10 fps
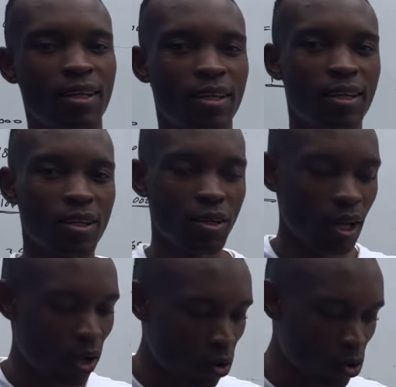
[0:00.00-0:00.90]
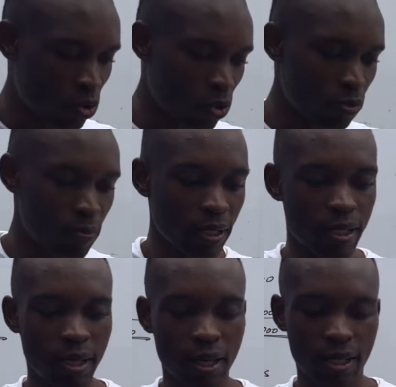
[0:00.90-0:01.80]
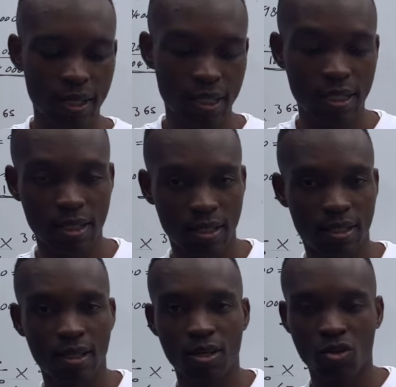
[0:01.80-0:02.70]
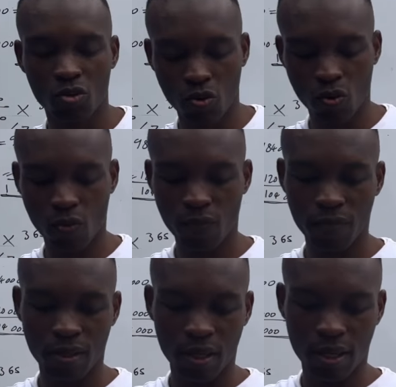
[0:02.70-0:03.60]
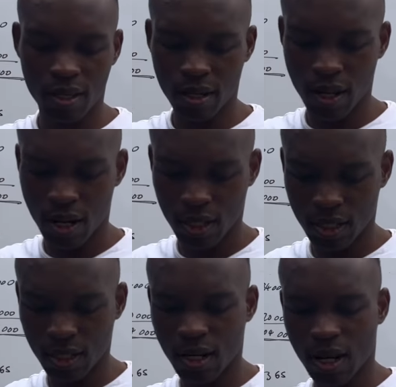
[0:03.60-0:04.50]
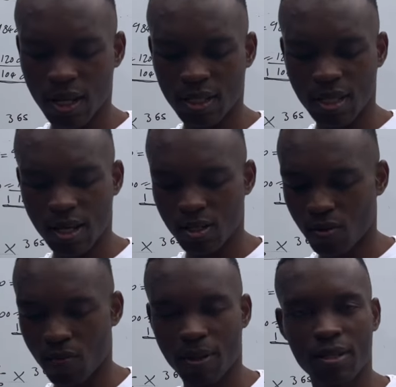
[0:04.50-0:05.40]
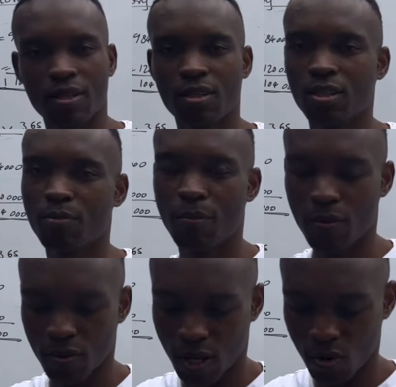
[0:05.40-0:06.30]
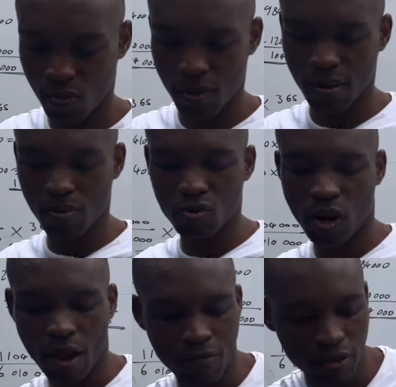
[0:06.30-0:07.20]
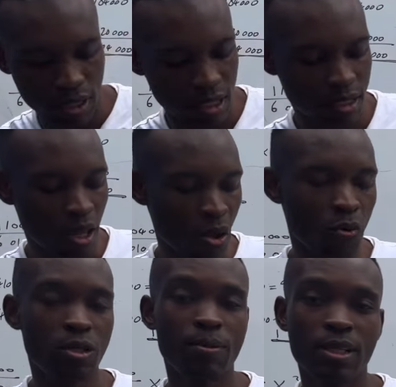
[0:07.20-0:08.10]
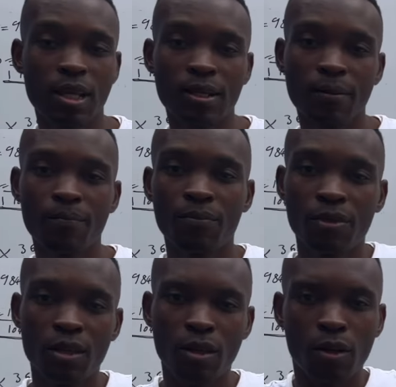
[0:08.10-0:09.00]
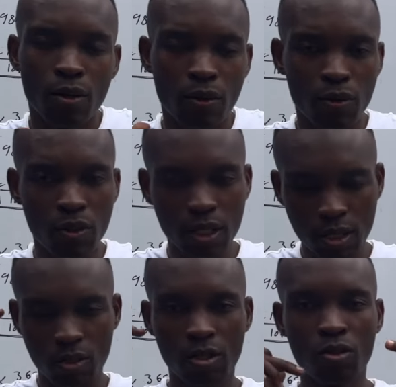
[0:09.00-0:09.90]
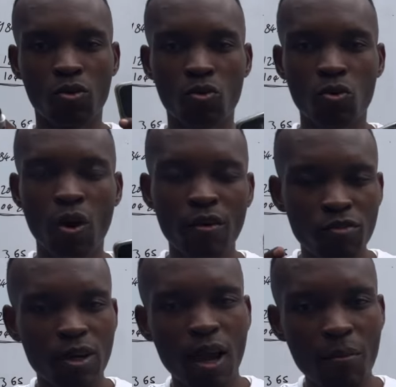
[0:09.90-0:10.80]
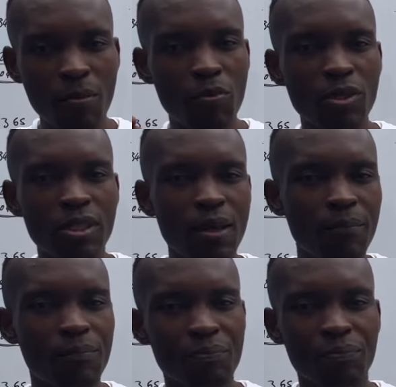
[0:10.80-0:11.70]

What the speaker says: and all those big cities. So she realized that, no, man, these people cannot be able to afford this. Which means that you have to come up with some